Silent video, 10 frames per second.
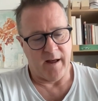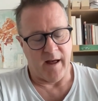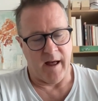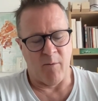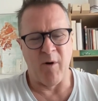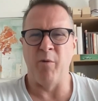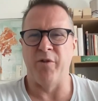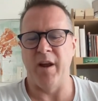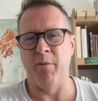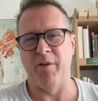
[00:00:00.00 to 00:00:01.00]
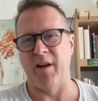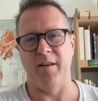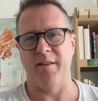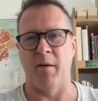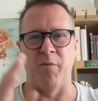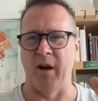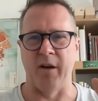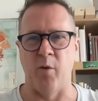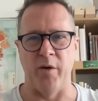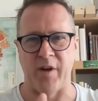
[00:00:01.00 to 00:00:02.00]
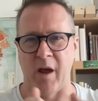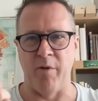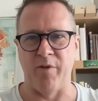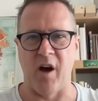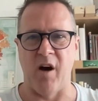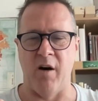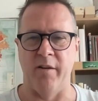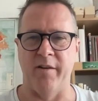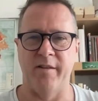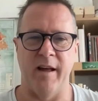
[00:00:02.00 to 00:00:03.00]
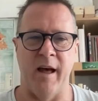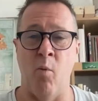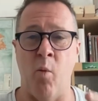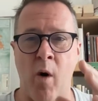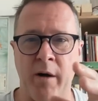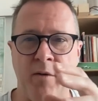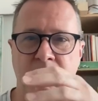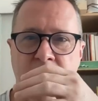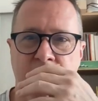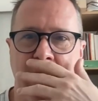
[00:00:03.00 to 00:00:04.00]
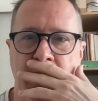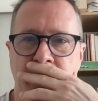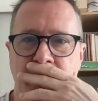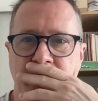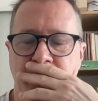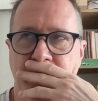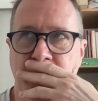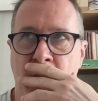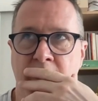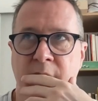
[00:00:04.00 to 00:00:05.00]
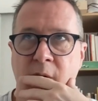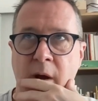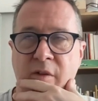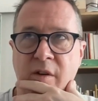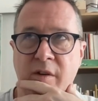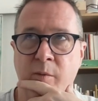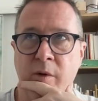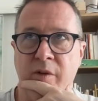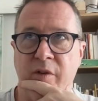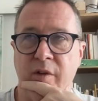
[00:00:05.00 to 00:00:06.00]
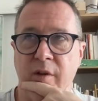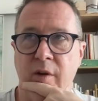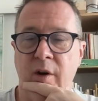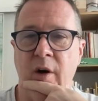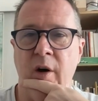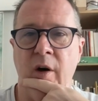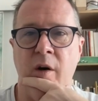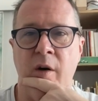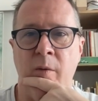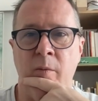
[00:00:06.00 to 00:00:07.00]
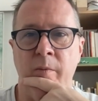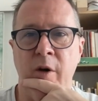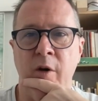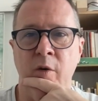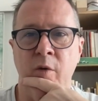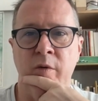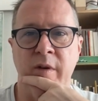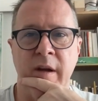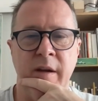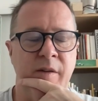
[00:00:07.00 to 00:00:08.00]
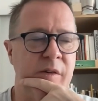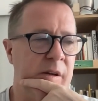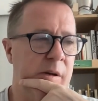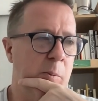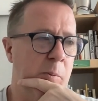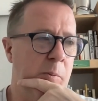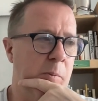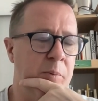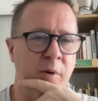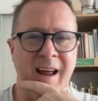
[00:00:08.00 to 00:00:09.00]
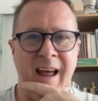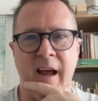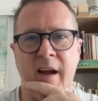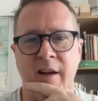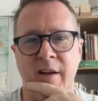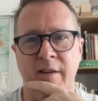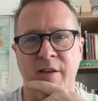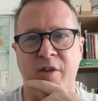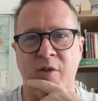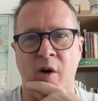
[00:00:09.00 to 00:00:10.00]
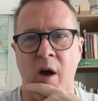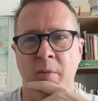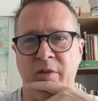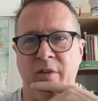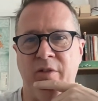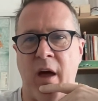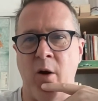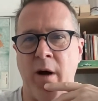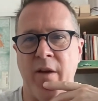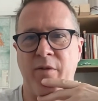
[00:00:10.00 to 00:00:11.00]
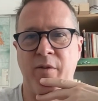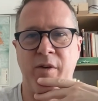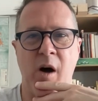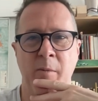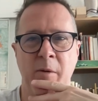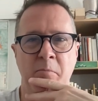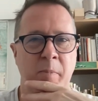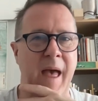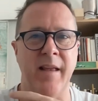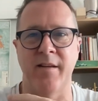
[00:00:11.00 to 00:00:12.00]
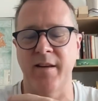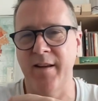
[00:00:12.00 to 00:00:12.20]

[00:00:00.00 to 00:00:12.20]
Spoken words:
It was like some kind of quiz game with cards. And one of the questions was, who did Britt Eklund describe as a thorough waste of time in bed?